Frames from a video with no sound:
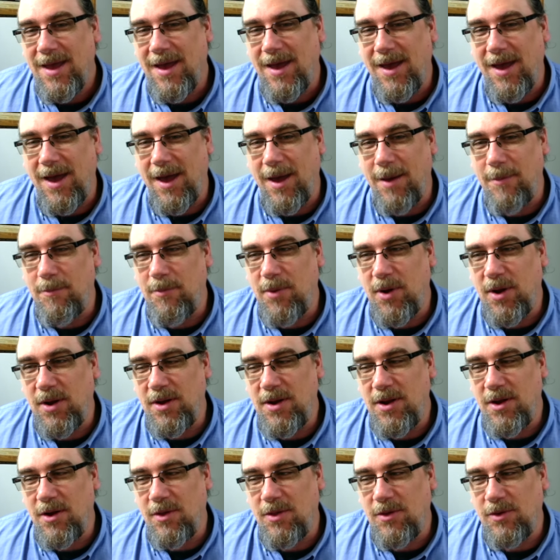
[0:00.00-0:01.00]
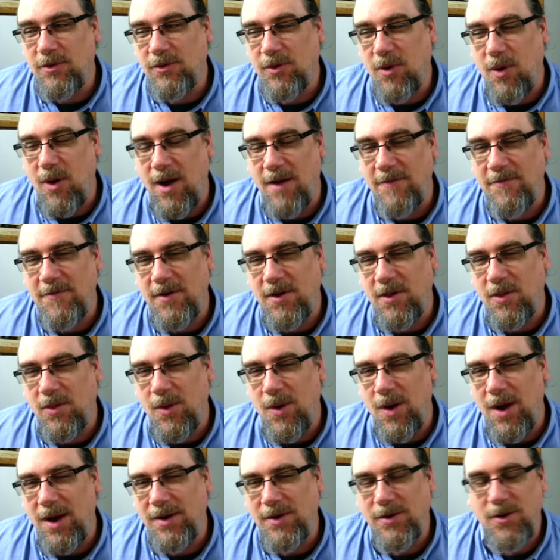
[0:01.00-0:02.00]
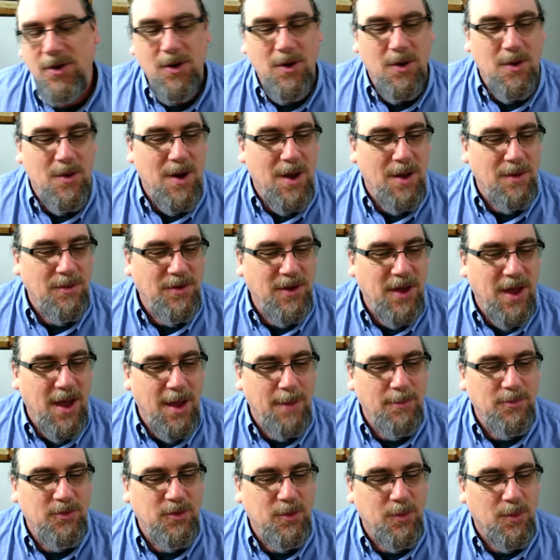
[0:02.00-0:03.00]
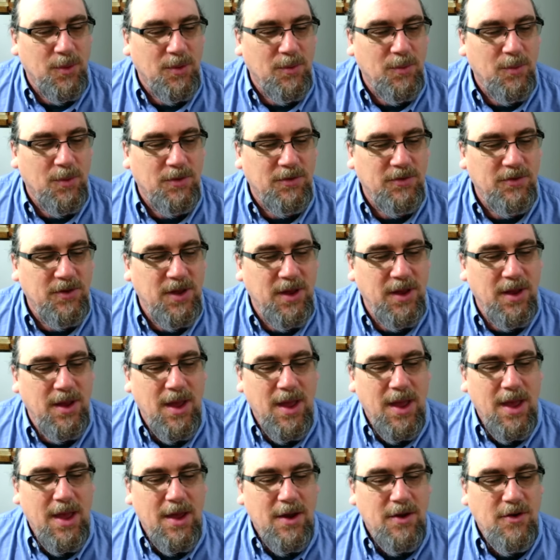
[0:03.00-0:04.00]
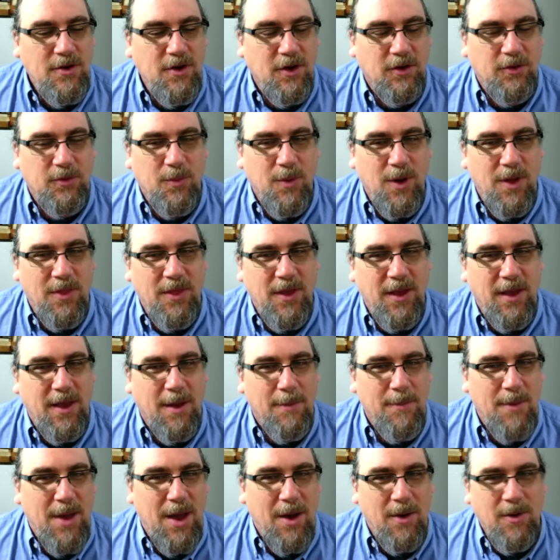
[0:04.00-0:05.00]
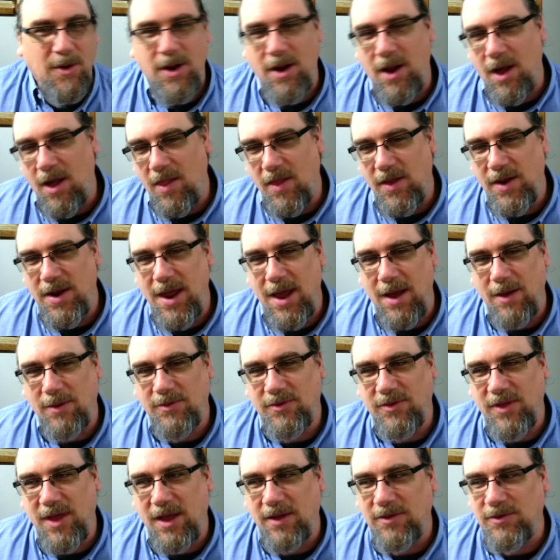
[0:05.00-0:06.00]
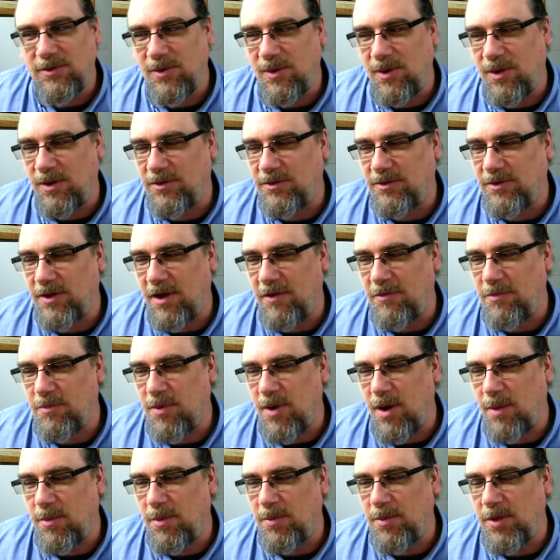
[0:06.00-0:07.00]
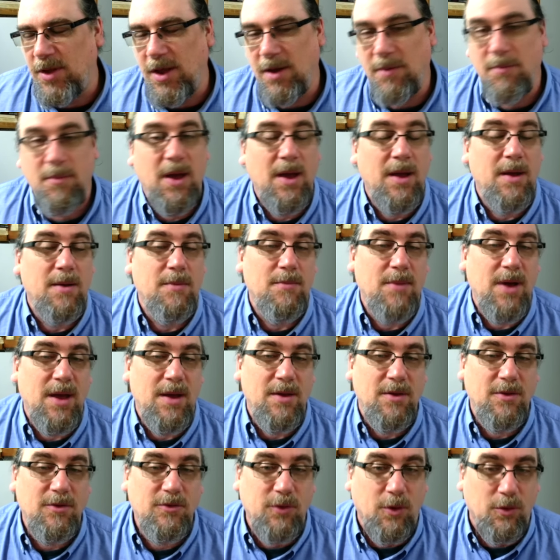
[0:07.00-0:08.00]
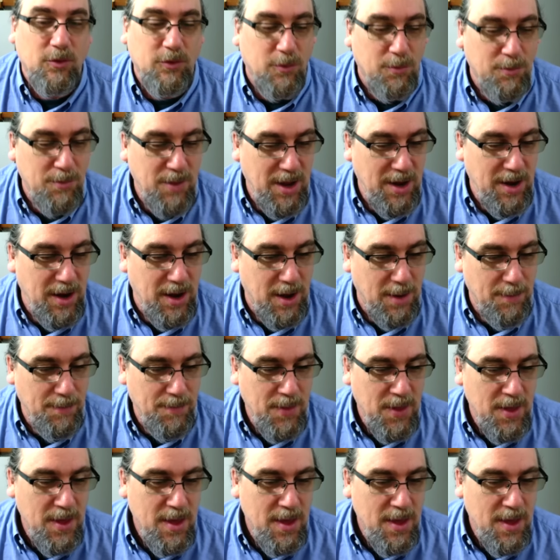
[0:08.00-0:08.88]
um, but you know, there's often a long turnaround time, so we'll, we'll see just when they come out, and I'll announce that sort of stuff probably in my, my social media.